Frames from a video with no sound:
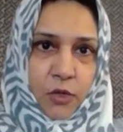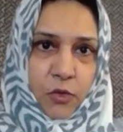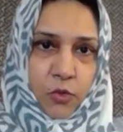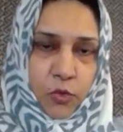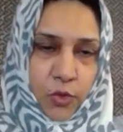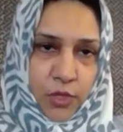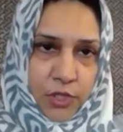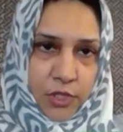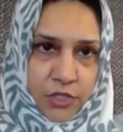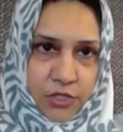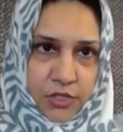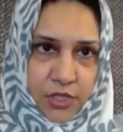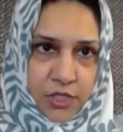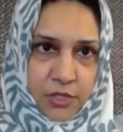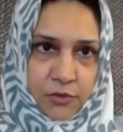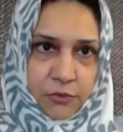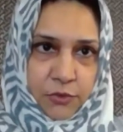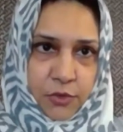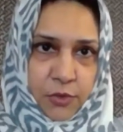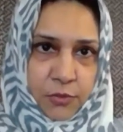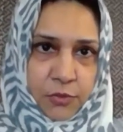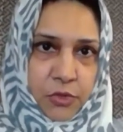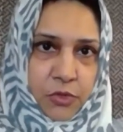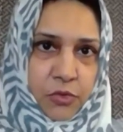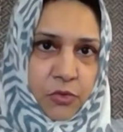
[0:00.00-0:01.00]
questions
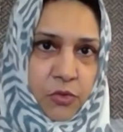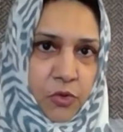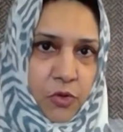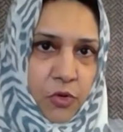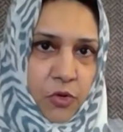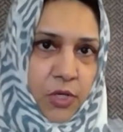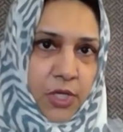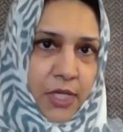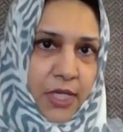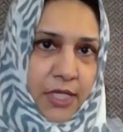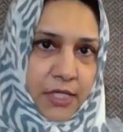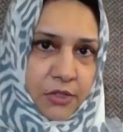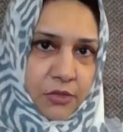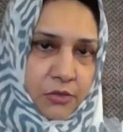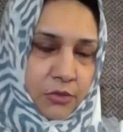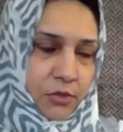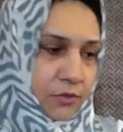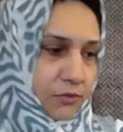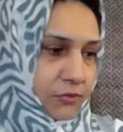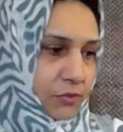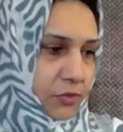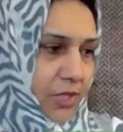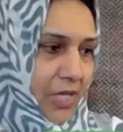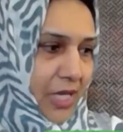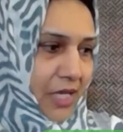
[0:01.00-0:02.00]
from you all. And, you know,
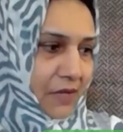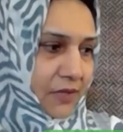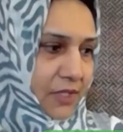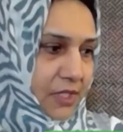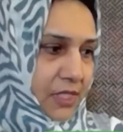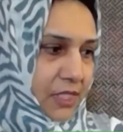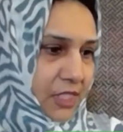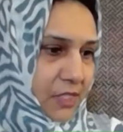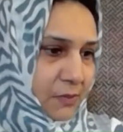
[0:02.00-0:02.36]
if you have any